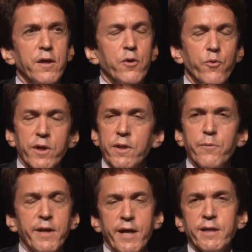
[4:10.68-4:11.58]
we
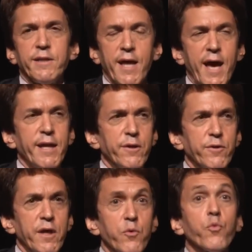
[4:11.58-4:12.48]
eliminated that and
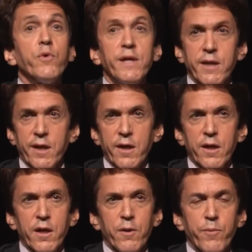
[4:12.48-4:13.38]
said reading,
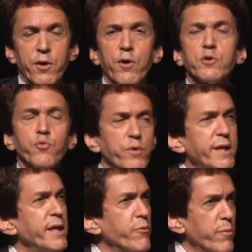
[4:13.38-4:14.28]
because
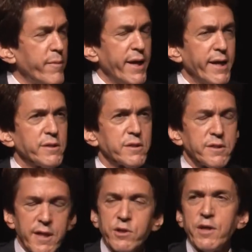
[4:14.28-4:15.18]
reading remains
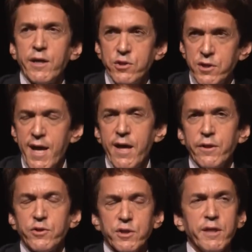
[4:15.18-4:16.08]
such a
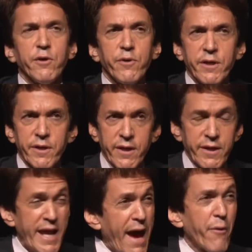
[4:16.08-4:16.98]
challenge here
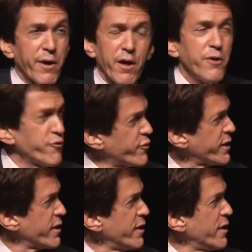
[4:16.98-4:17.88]
in our country.
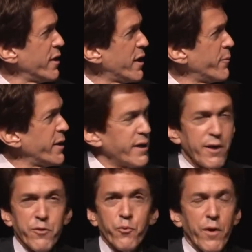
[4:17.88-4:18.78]
I mean,
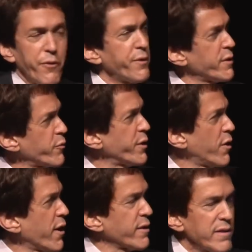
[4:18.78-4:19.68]
as wealthy as we
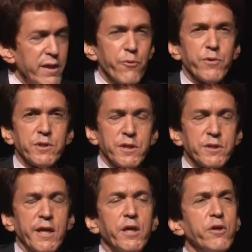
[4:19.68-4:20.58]
are, literacy is
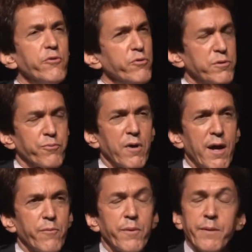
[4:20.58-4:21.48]
a huge
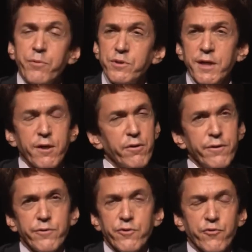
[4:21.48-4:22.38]
problem, and particularly
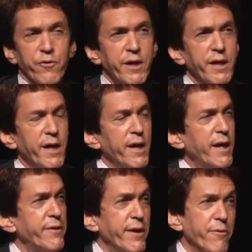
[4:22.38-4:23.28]
in Detroit.
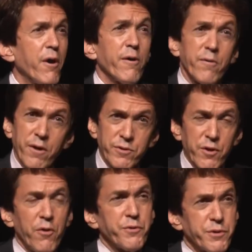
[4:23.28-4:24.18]
And there are
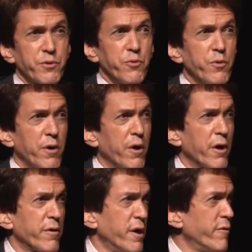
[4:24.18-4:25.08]
adults who
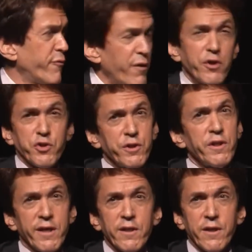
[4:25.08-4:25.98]
are
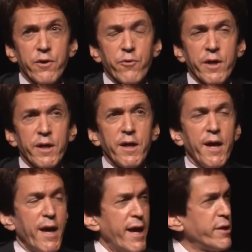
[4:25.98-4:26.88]
functionally illiterate,
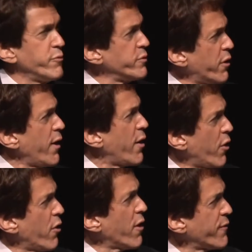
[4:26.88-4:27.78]
and you know how
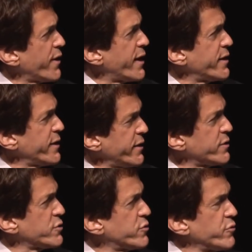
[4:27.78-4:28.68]
hard that
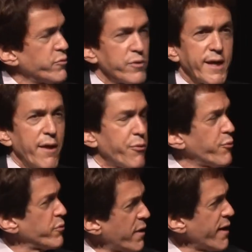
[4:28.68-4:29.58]
is to get
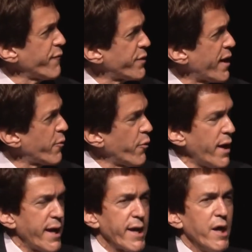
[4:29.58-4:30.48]
through life that
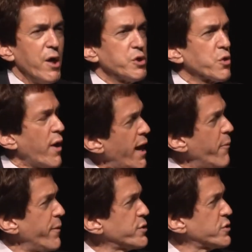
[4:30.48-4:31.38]
way. So how
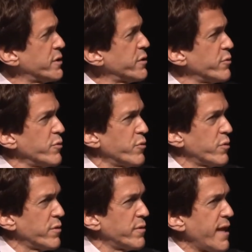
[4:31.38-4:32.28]
much did
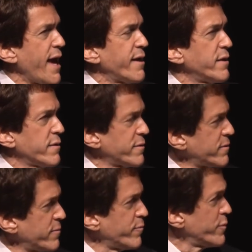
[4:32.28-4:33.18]
that,
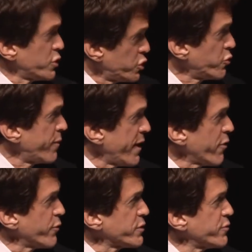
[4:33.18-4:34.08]
Miss
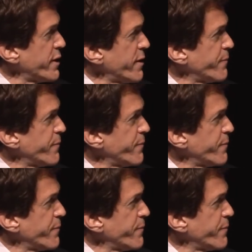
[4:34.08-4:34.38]
Joubert was her name?